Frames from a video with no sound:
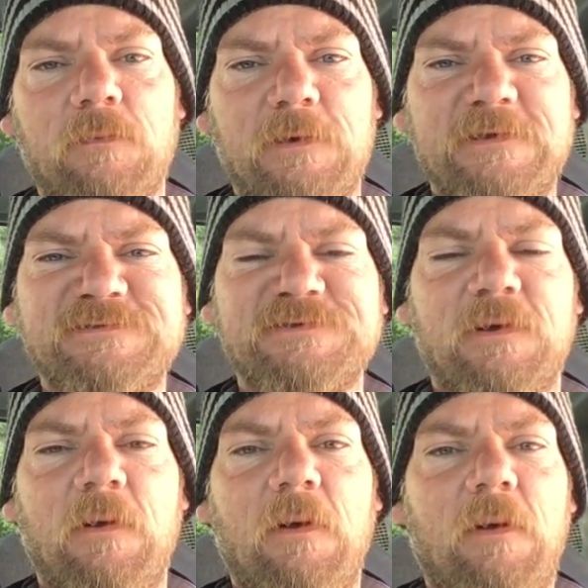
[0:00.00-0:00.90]
It's
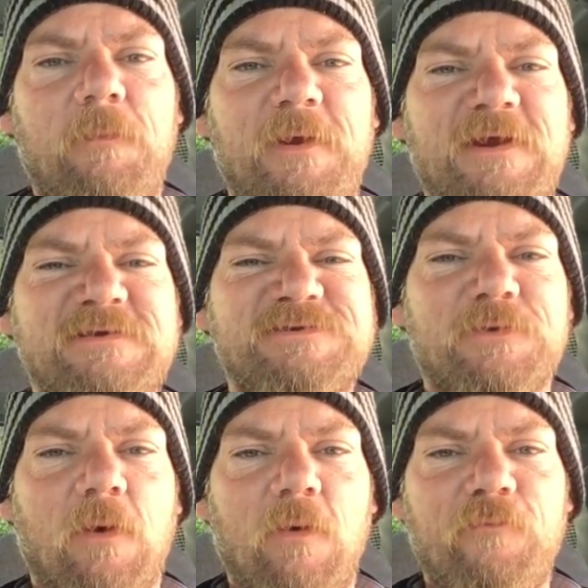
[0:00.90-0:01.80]

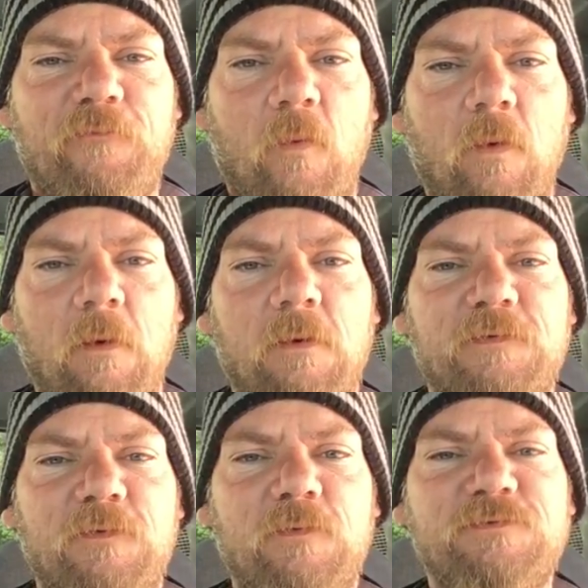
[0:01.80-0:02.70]

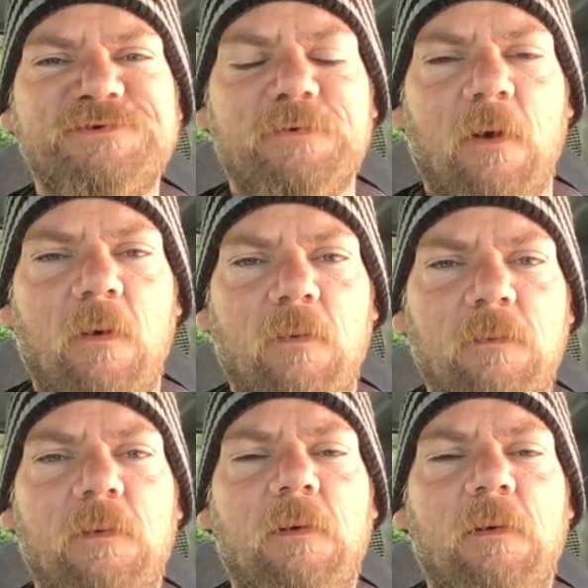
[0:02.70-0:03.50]
P0420,